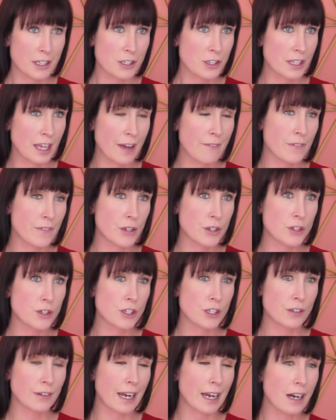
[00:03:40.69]
much in that
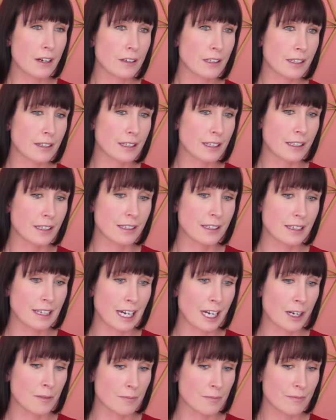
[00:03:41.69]
first year out. I
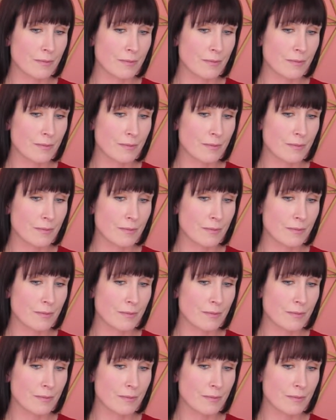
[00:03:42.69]
think